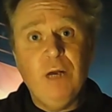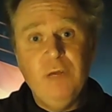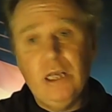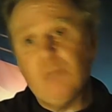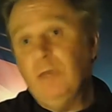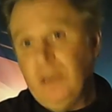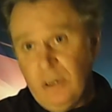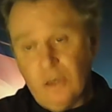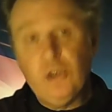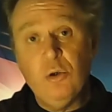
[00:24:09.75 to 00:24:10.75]
But this is a
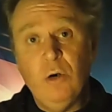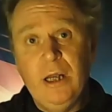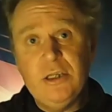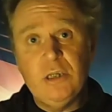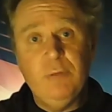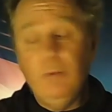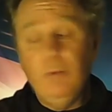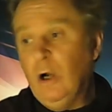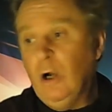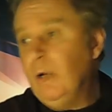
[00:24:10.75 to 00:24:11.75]
short interview. We can't
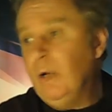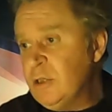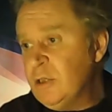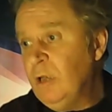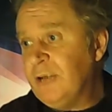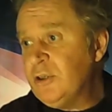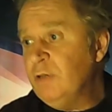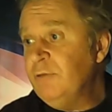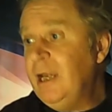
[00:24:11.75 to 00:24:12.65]
go into all that stuff now.